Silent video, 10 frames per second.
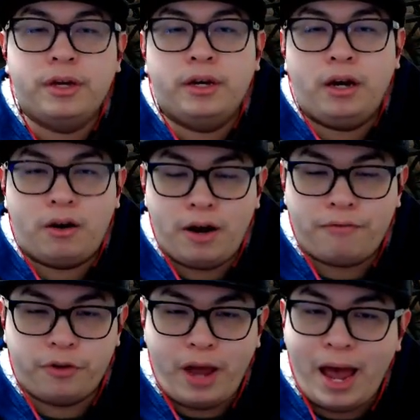All right,
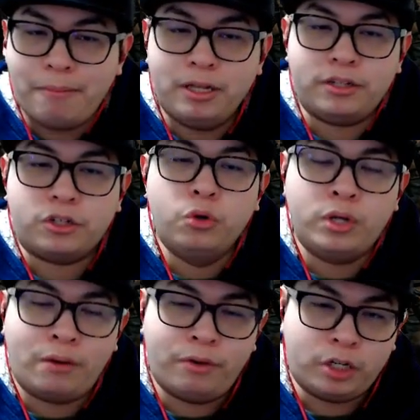for your amulet,
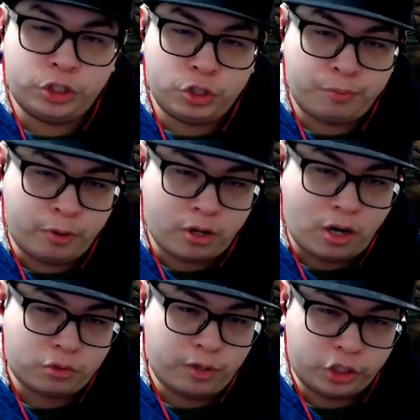cooldown reduction, spirit
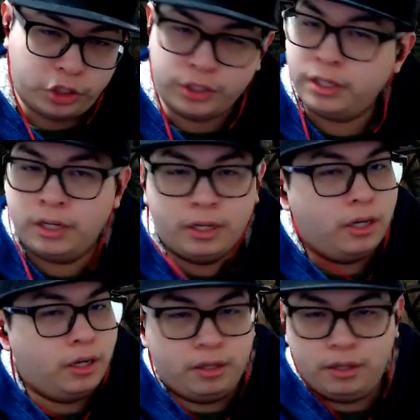cost reduction.
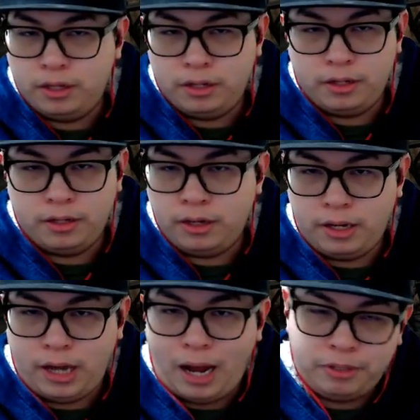
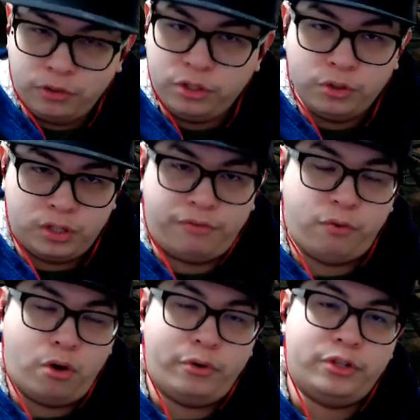I'm still using a
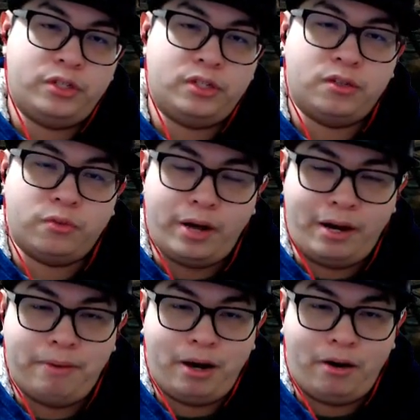463
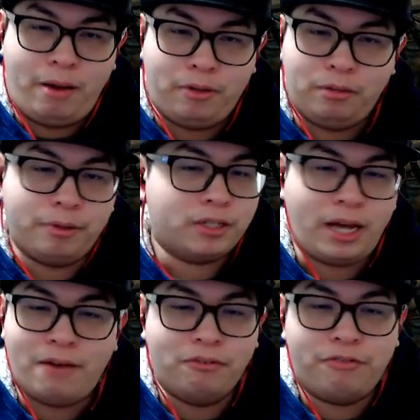item power amulet because I
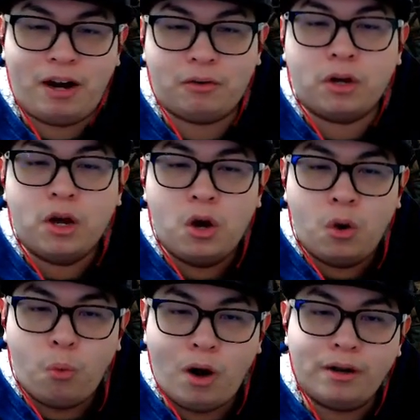haven't found
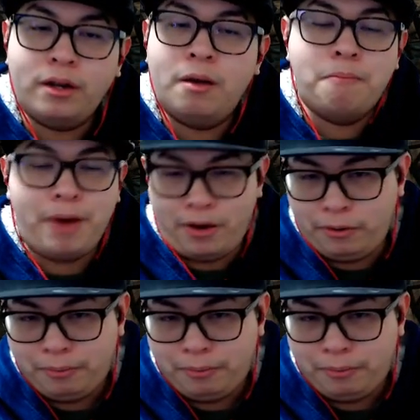one better.